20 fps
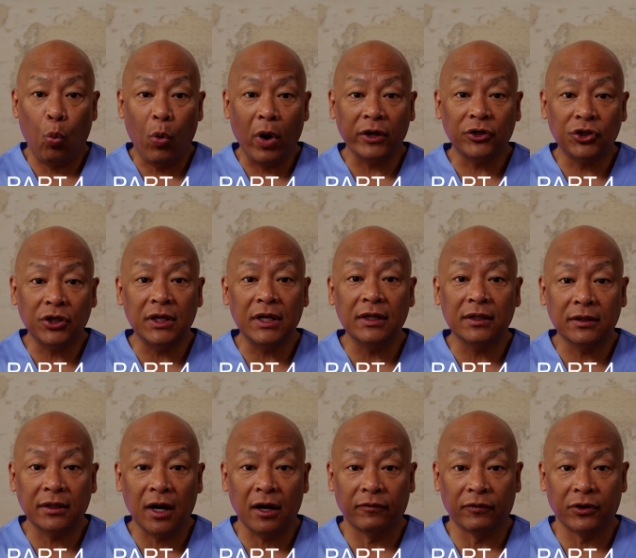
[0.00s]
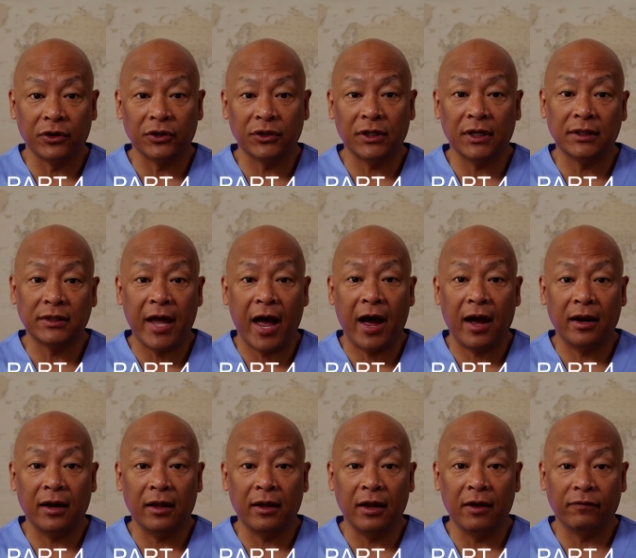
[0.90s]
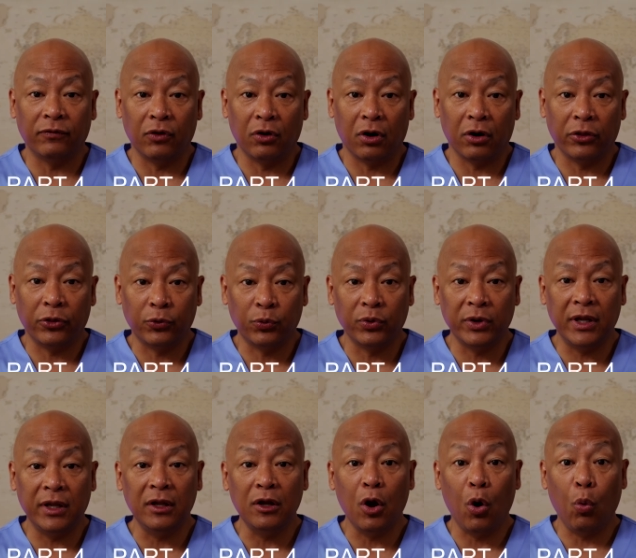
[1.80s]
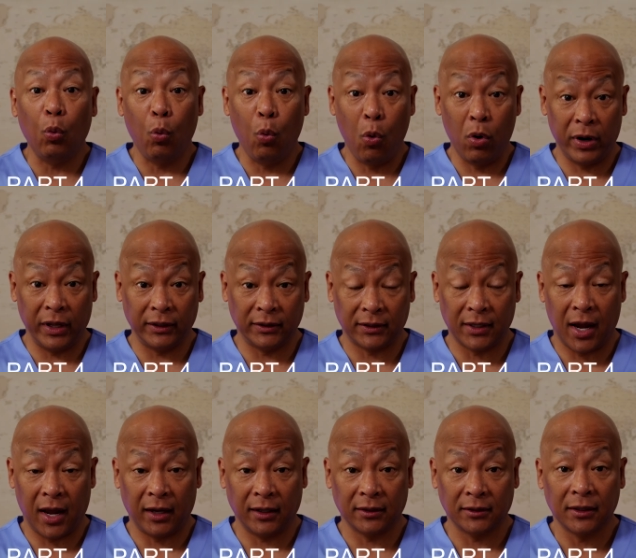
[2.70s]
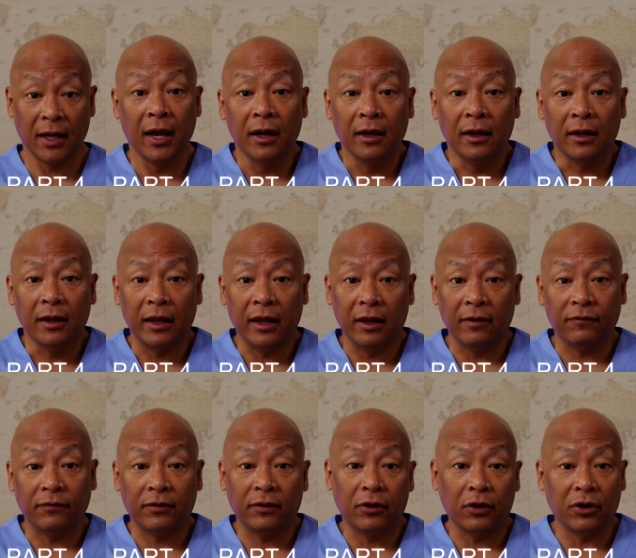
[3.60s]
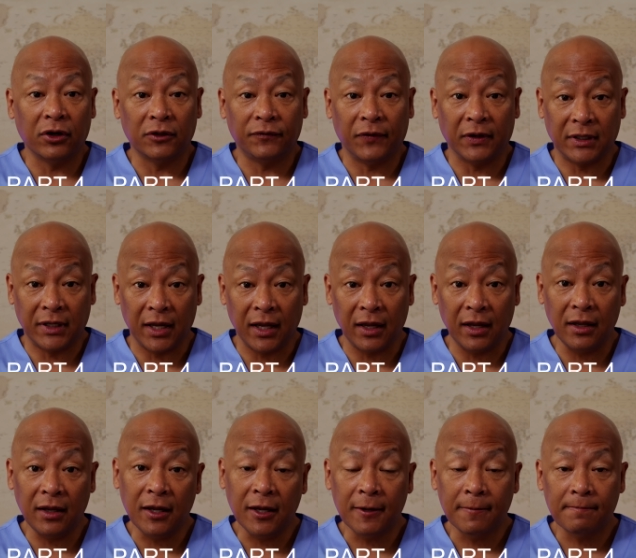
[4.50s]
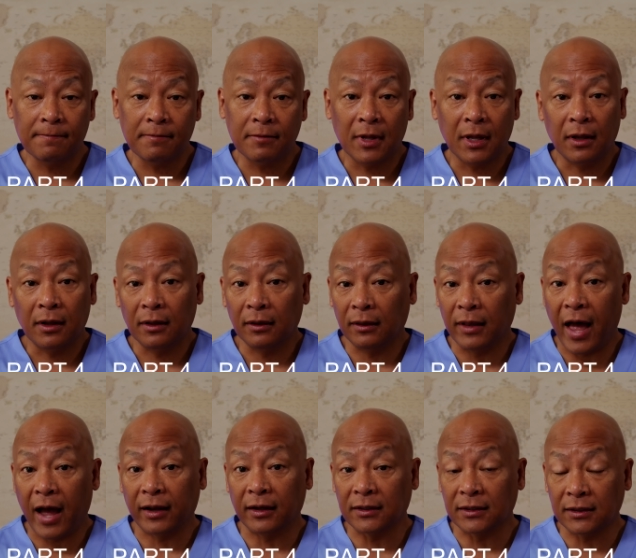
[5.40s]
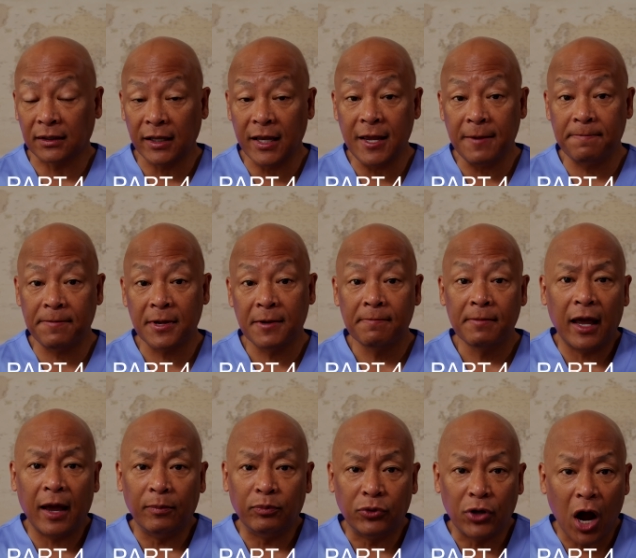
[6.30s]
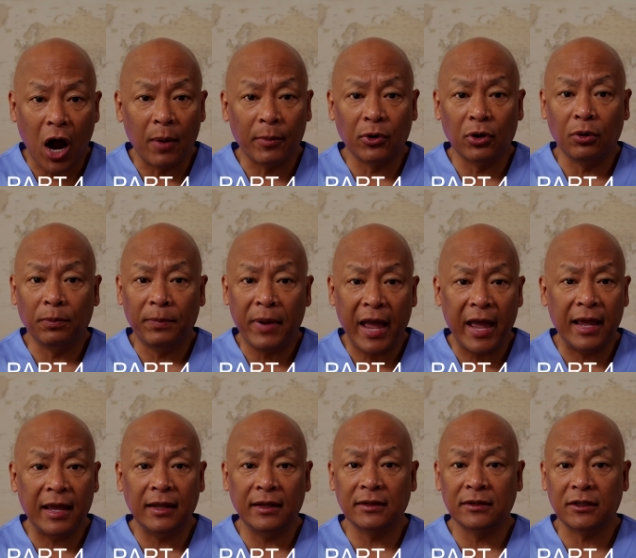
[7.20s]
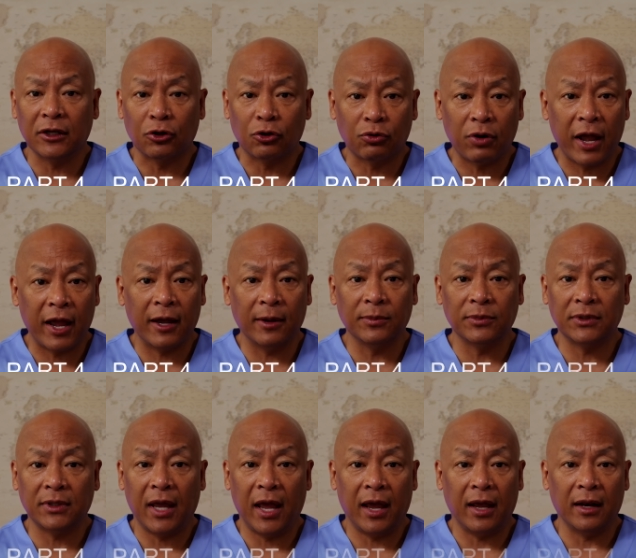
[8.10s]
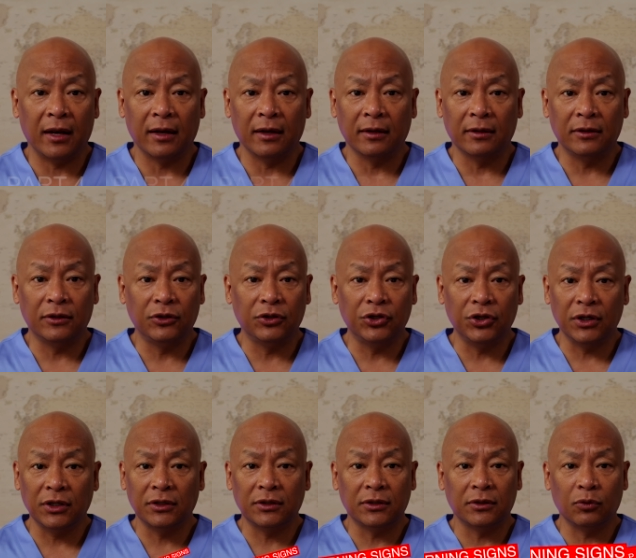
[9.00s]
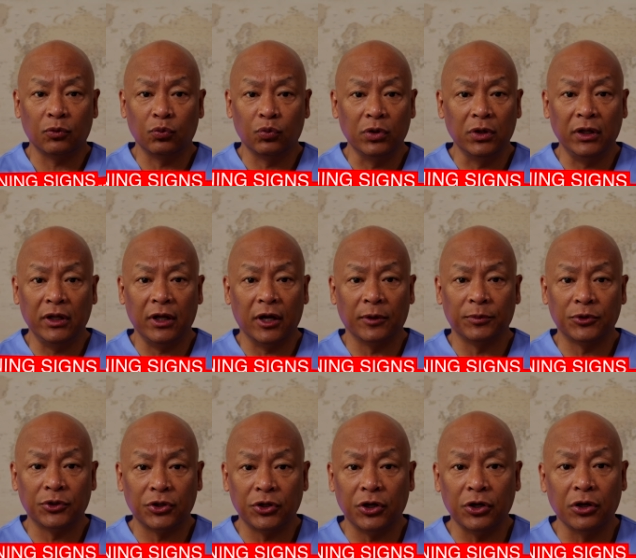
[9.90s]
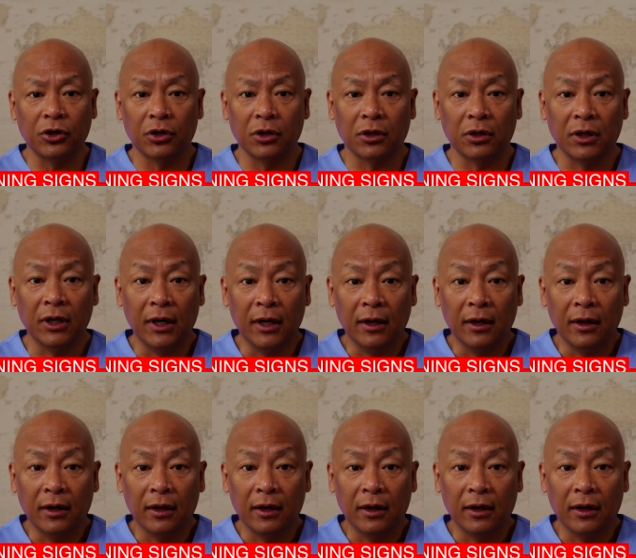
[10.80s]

What she discovers is that if there are three warning signs, if there's fatigue, lack of sleep, abdominal pains and cramps, and just really obscure